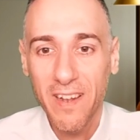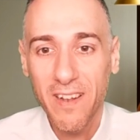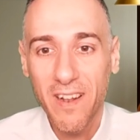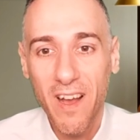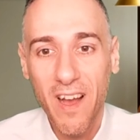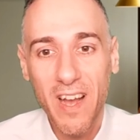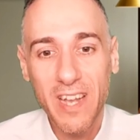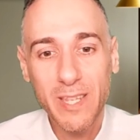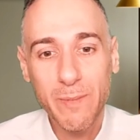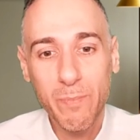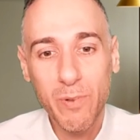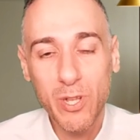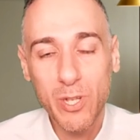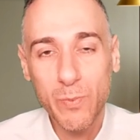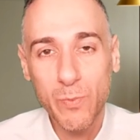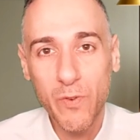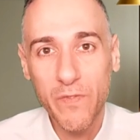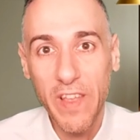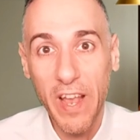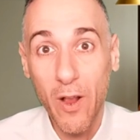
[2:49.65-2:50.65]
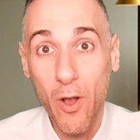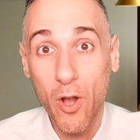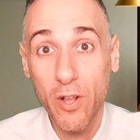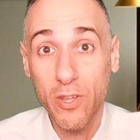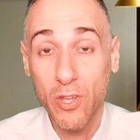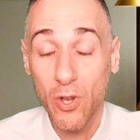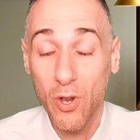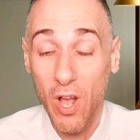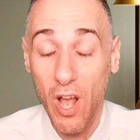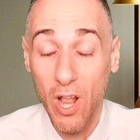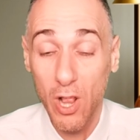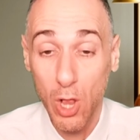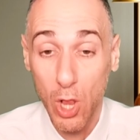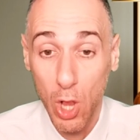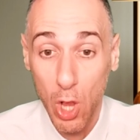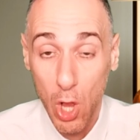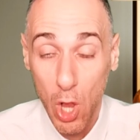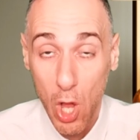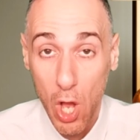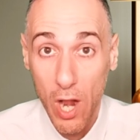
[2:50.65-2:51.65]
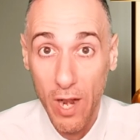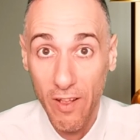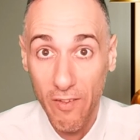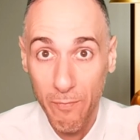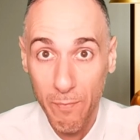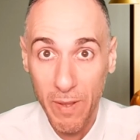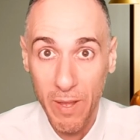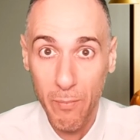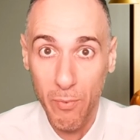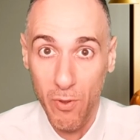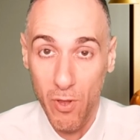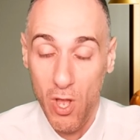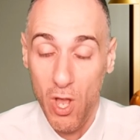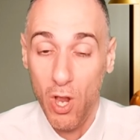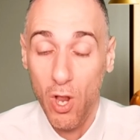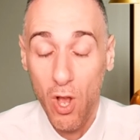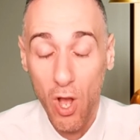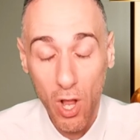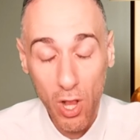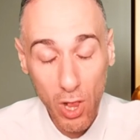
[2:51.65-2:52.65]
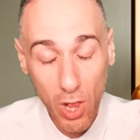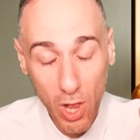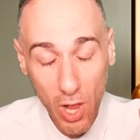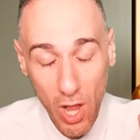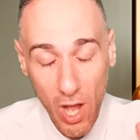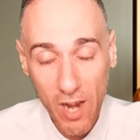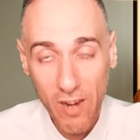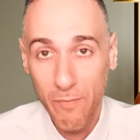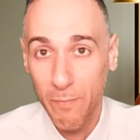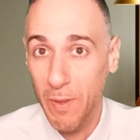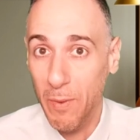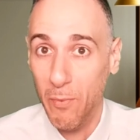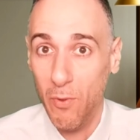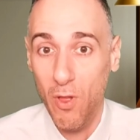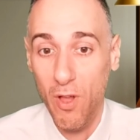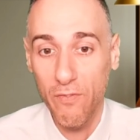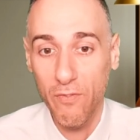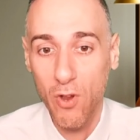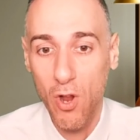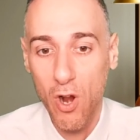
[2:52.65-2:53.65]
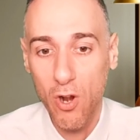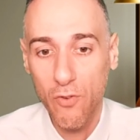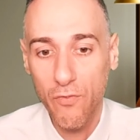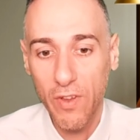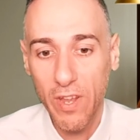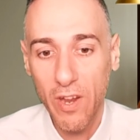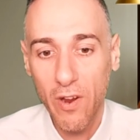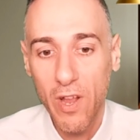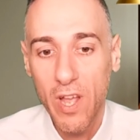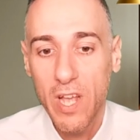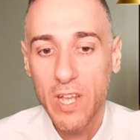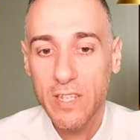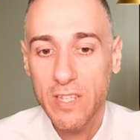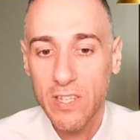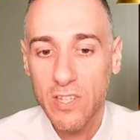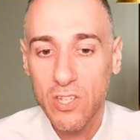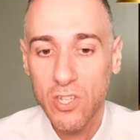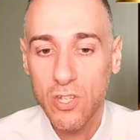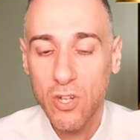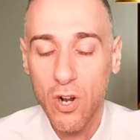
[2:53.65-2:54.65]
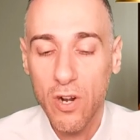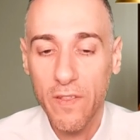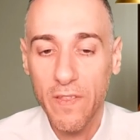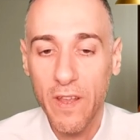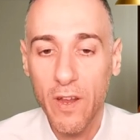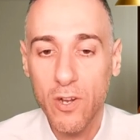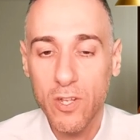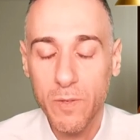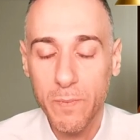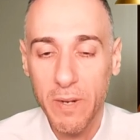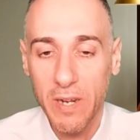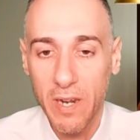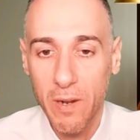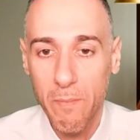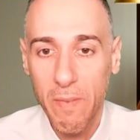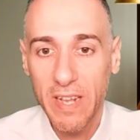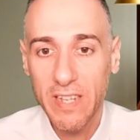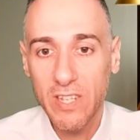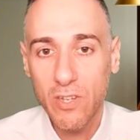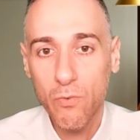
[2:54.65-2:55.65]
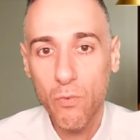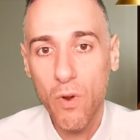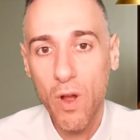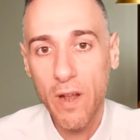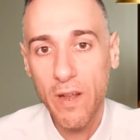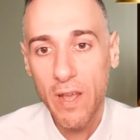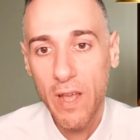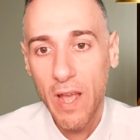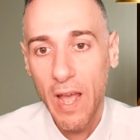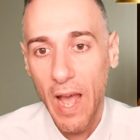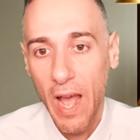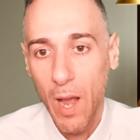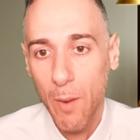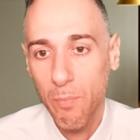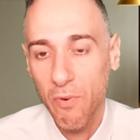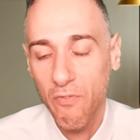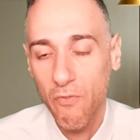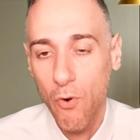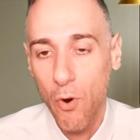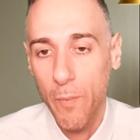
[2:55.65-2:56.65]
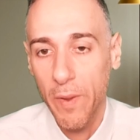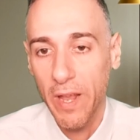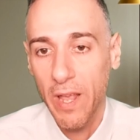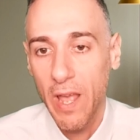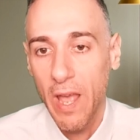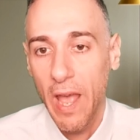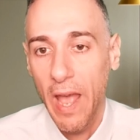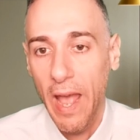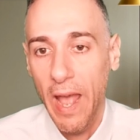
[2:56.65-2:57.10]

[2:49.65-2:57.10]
Nice bullish move that took a lot of people off guard over here. Since the start of the year, it's been an amazing run, outperforming.